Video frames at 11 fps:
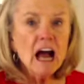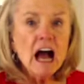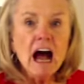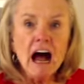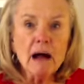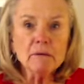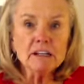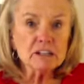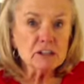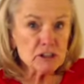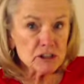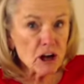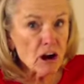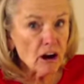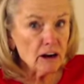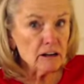I'm going to
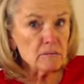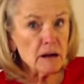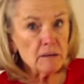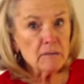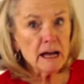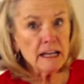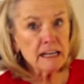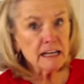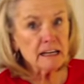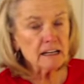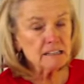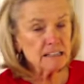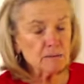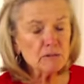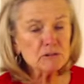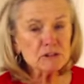start by making a simple
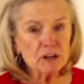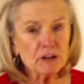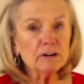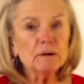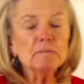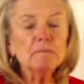syrup